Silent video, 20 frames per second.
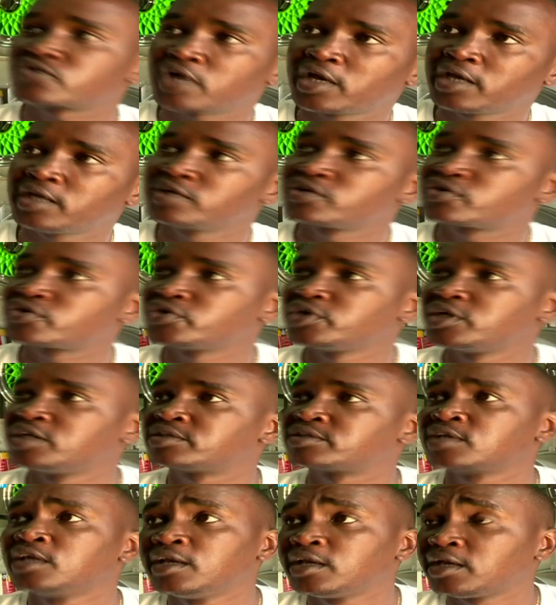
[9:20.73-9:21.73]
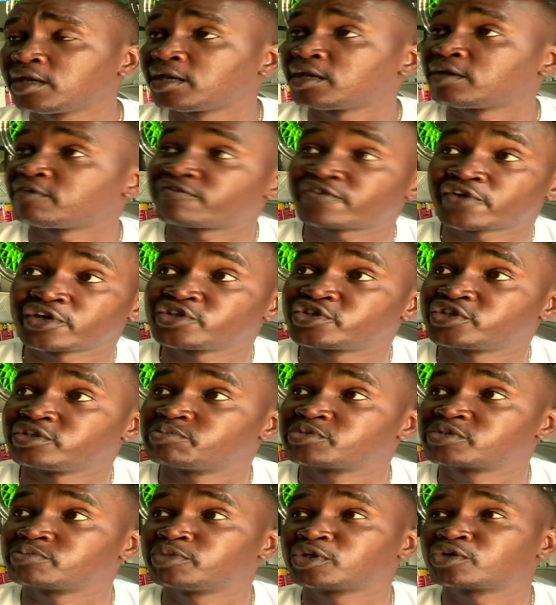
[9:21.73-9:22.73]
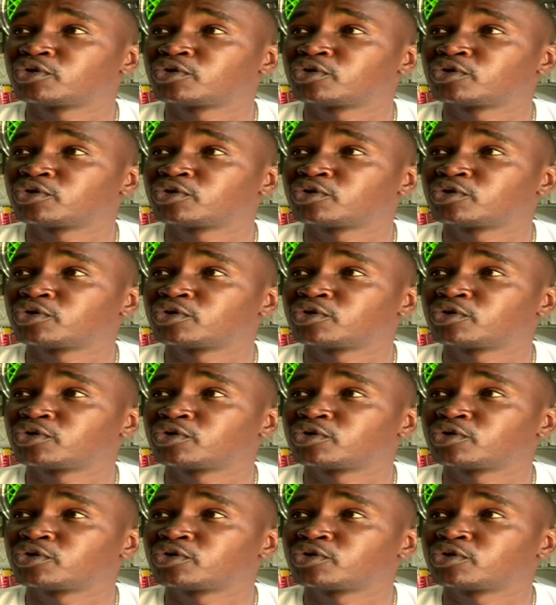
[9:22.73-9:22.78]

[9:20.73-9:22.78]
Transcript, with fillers: Try and create uh, friendships,